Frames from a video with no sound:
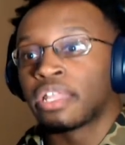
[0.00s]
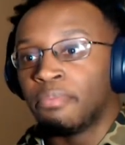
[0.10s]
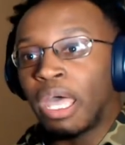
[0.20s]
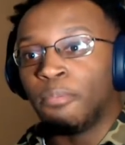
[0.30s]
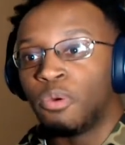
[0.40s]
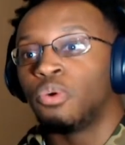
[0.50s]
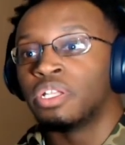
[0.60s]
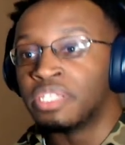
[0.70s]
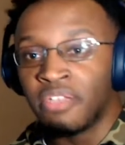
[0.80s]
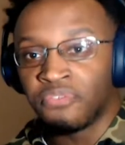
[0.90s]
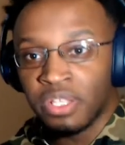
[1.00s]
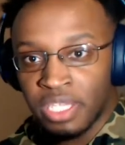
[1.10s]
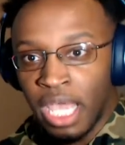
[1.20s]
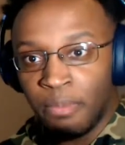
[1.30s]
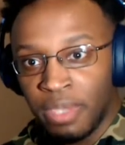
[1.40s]
about more and different
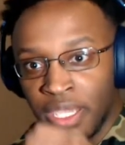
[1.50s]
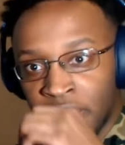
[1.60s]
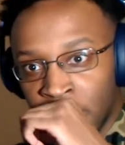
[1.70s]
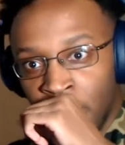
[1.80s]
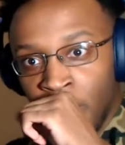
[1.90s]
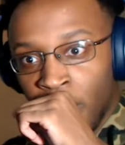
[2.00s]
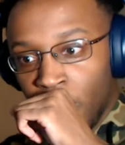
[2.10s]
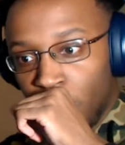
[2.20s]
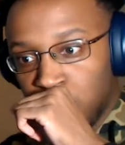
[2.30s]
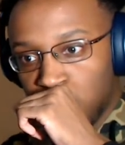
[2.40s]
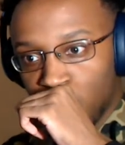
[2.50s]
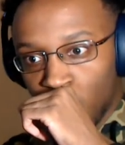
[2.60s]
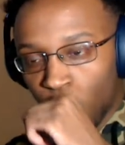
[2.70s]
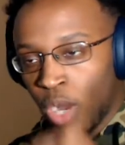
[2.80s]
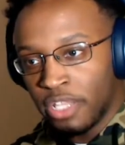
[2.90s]
topics.
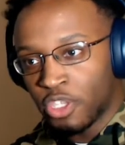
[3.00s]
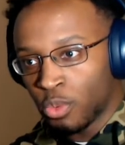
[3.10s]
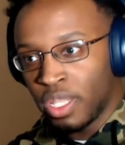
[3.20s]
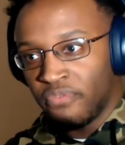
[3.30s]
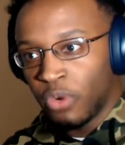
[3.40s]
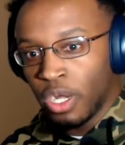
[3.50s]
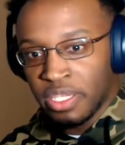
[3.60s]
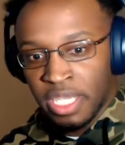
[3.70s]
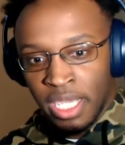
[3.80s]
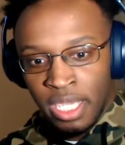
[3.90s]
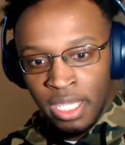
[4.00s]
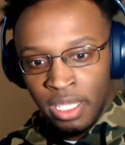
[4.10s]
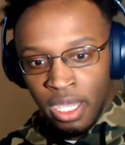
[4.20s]
What, 2014,